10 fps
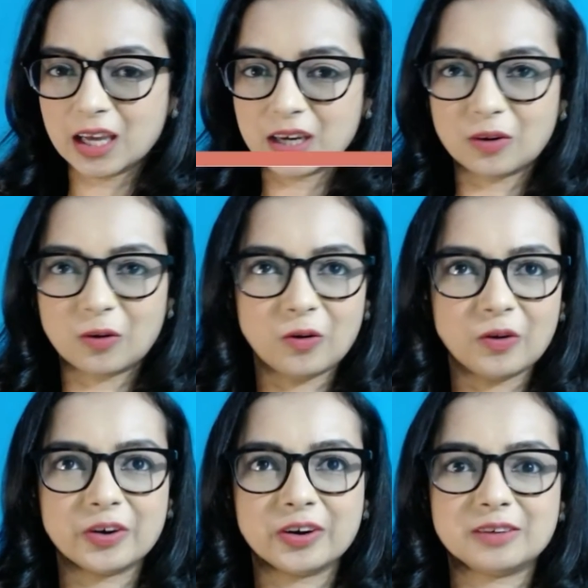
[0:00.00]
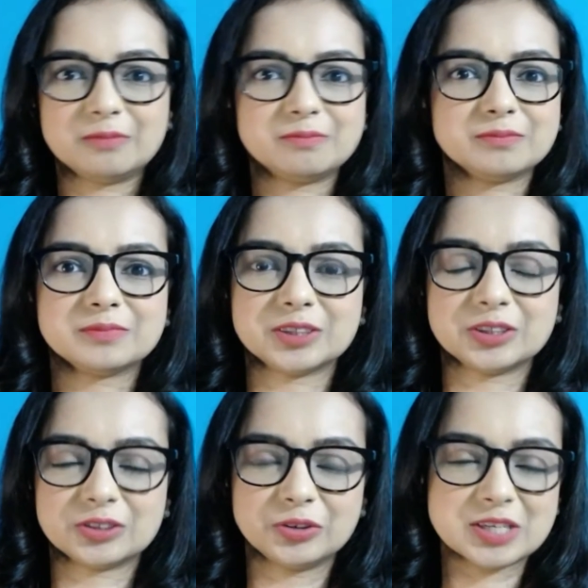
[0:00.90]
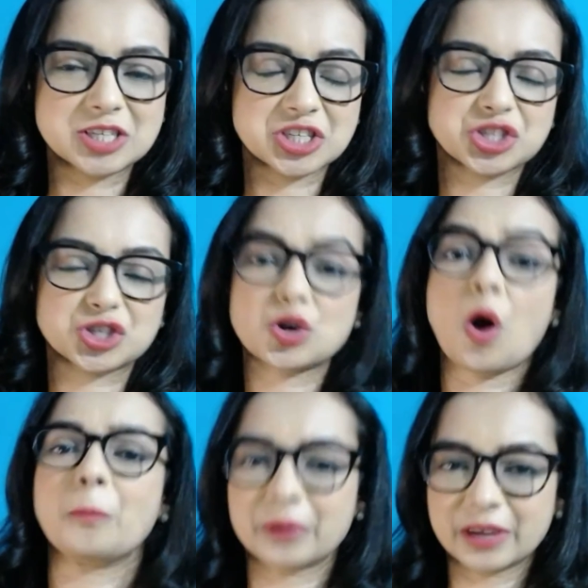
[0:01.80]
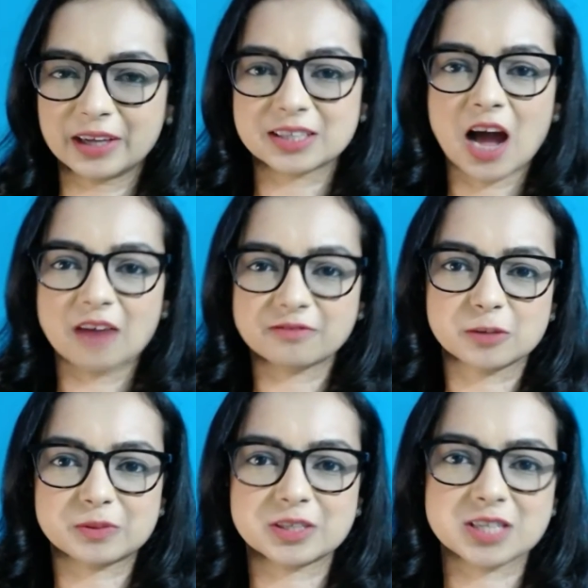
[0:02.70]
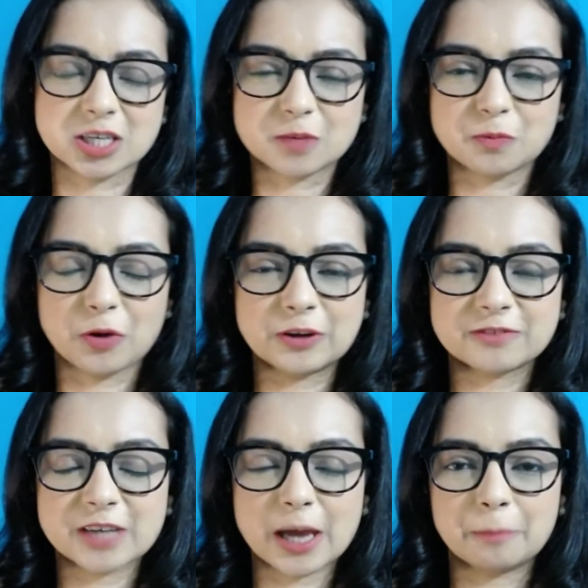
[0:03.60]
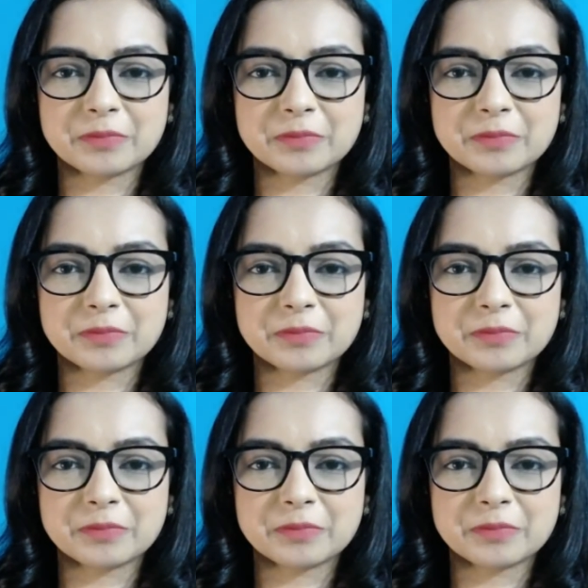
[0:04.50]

or you can just stop it after a certain point of time.